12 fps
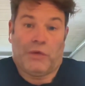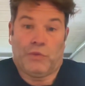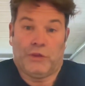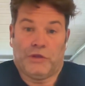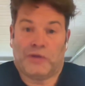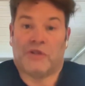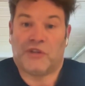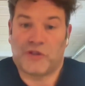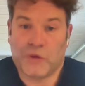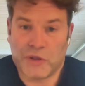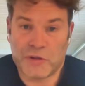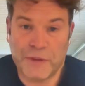we're not in the
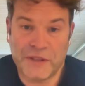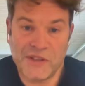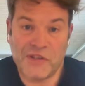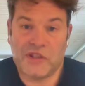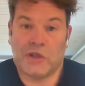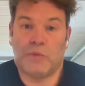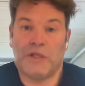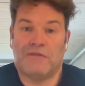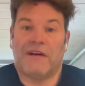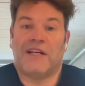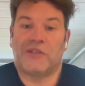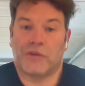storage business, so we advise